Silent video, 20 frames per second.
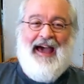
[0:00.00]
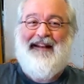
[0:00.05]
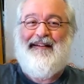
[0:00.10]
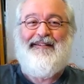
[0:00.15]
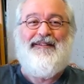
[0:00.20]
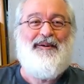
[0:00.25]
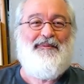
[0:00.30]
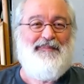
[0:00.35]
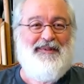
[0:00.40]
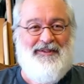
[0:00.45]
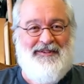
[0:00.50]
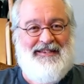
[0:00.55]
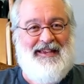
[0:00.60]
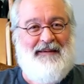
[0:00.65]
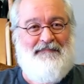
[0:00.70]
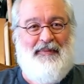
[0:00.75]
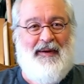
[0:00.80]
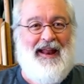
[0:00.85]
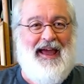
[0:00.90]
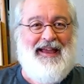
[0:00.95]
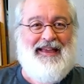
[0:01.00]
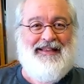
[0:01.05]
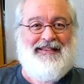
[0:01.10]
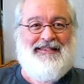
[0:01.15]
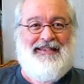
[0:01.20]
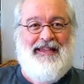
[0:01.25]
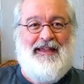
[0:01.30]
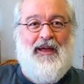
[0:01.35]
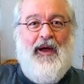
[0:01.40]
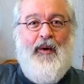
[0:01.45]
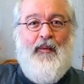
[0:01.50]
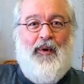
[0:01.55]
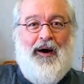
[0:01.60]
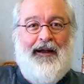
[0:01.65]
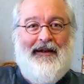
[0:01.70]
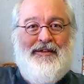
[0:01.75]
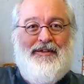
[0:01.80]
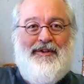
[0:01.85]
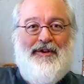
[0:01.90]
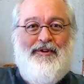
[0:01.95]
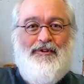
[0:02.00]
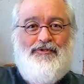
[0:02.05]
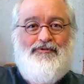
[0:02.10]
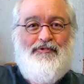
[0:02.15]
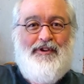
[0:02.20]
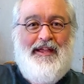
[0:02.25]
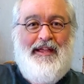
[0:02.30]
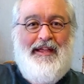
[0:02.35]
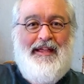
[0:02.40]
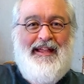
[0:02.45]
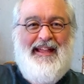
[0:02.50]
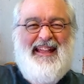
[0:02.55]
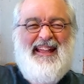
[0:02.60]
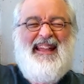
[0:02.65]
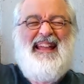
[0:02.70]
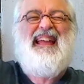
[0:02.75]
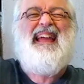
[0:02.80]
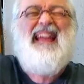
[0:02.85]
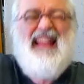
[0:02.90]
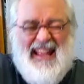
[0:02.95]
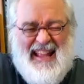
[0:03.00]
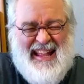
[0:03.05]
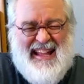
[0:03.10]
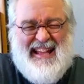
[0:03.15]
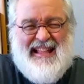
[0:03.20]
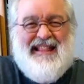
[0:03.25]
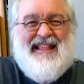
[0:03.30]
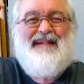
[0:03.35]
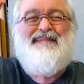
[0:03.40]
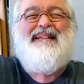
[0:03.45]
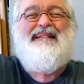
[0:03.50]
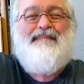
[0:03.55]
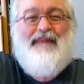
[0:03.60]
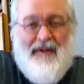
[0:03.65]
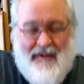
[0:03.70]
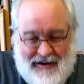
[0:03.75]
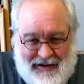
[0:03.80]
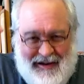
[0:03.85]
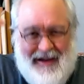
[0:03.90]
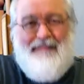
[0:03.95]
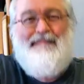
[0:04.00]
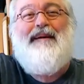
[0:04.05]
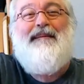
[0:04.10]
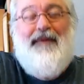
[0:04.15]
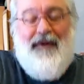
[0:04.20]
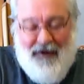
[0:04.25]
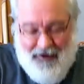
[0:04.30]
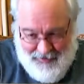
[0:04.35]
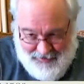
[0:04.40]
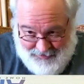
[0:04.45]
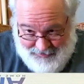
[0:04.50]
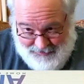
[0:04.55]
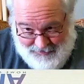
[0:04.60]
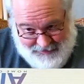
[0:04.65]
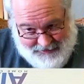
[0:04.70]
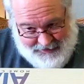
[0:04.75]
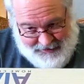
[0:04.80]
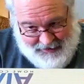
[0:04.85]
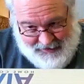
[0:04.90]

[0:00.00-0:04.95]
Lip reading: don't know music, but I can see 1, 2, 3, eat. A little bit more, a little bit more. It's